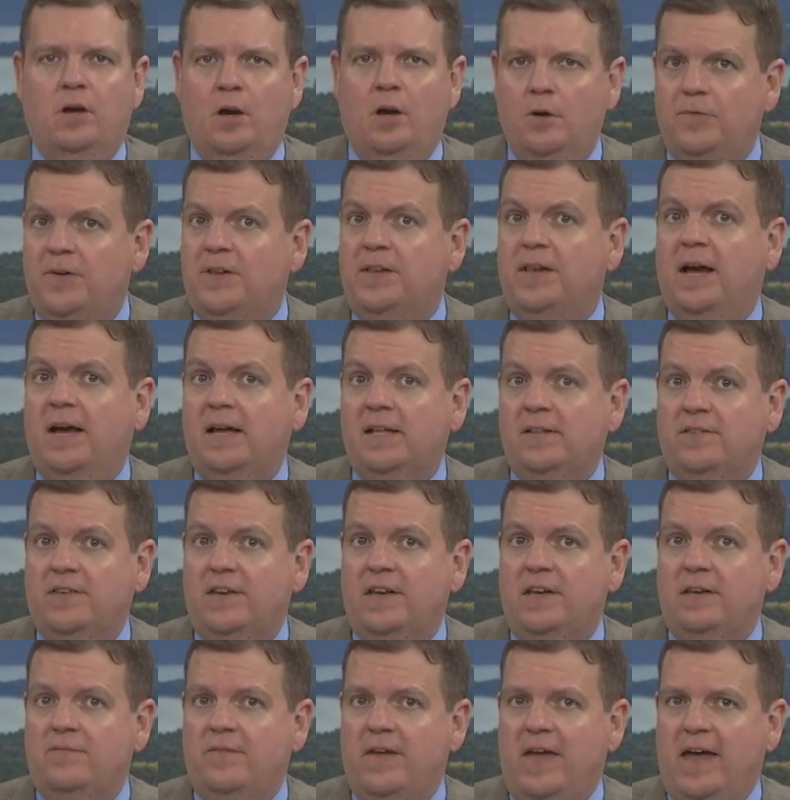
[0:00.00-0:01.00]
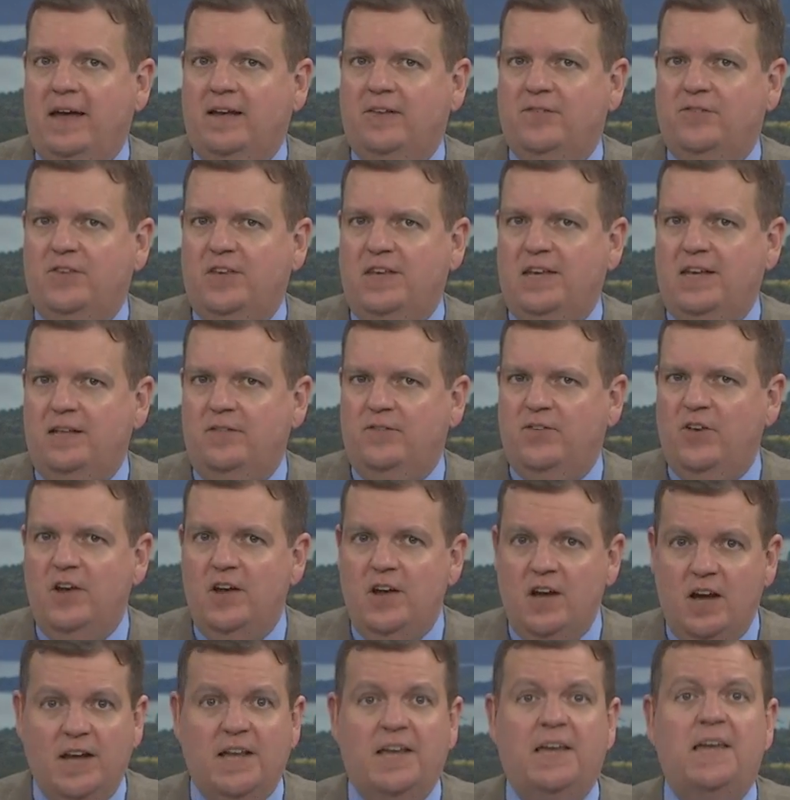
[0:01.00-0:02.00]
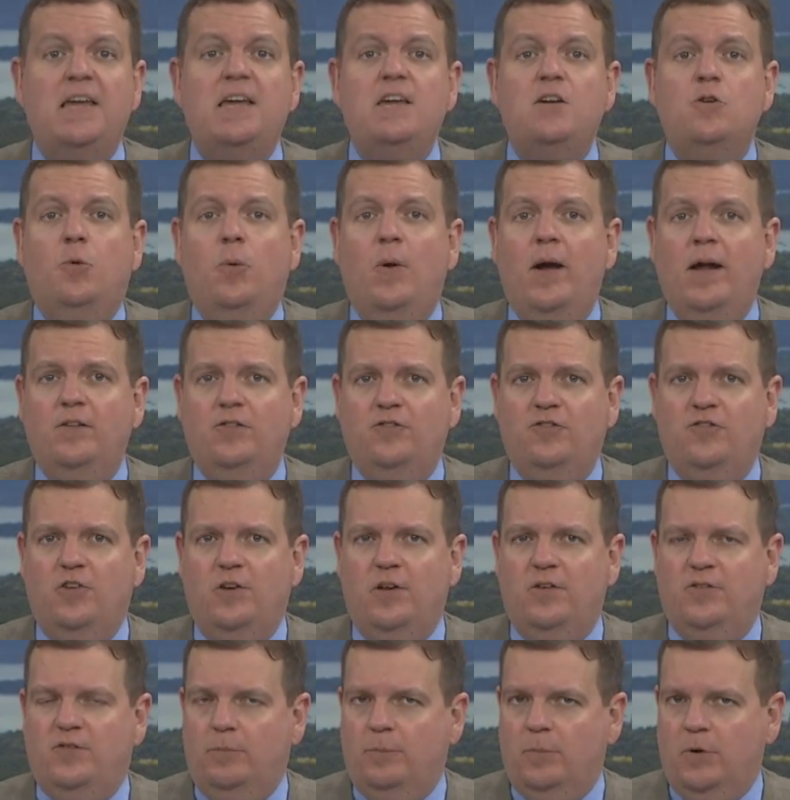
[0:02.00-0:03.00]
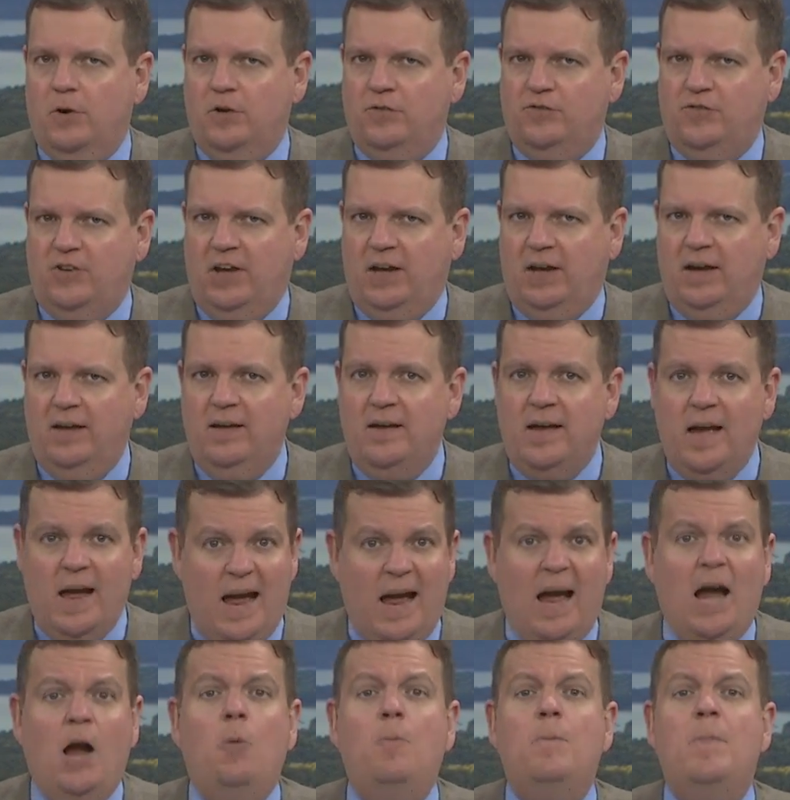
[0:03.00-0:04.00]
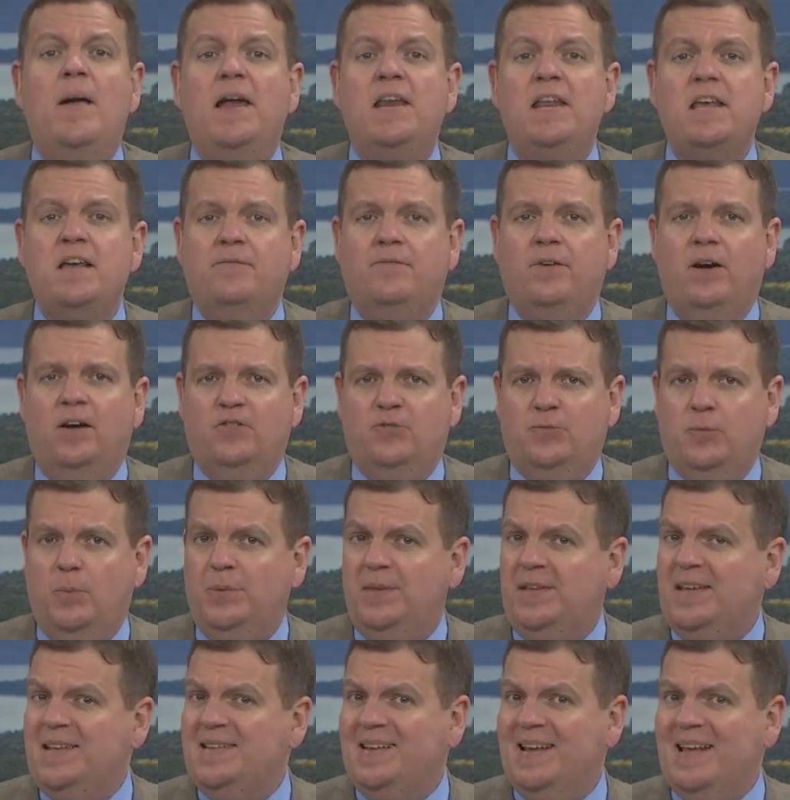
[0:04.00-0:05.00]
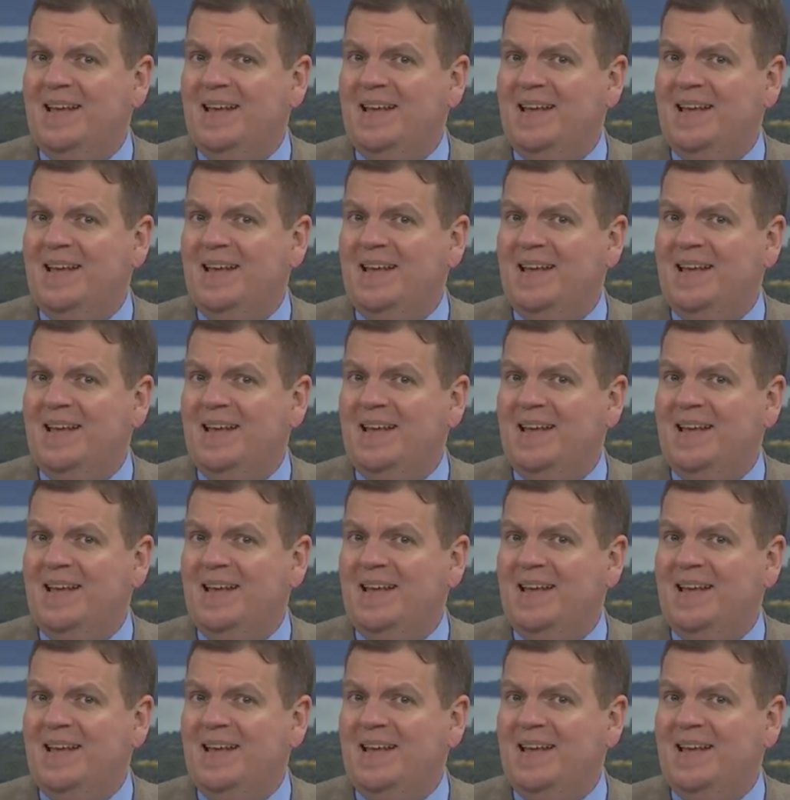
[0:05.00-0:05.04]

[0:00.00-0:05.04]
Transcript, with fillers: COVID 19 vaccines, a key question is emerging. How many of us will need to